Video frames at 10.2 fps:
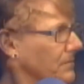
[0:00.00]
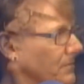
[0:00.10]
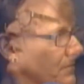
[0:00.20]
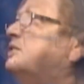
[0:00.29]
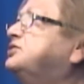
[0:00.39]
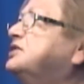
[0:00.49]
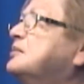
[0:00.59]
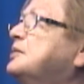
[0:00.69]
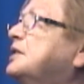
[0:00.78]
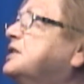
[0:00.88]
If
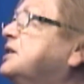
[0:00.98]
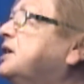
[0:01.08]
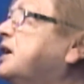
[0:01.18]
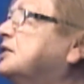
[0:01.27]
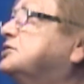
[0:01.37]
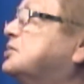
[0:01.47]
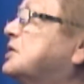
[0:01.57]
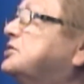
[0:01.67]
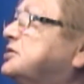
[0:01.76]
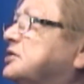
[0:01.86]
somebody has
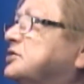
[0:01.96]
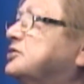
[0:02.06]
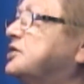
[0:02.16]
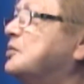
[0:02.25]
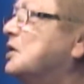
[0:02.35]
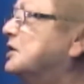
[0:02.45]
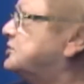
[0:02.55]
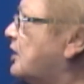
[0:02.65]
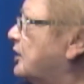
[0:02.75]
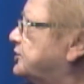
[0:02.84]
questions or they want to
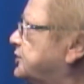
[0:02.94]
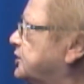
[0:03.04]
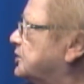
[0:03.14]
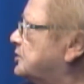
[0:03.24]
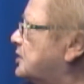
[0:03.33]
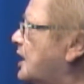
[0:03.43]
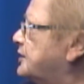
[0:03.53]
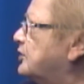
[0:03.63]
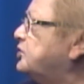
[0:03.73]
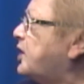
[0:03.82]
talk to you, I
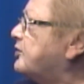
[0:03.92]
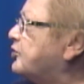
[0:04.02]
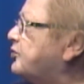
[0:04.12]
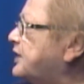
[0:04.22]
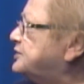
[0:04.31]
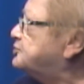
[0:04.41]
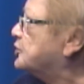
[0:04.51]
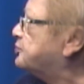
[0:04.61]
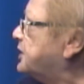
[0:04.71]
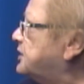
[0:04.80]
know you have a Facebook
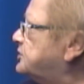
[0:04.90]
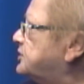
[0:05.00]
page.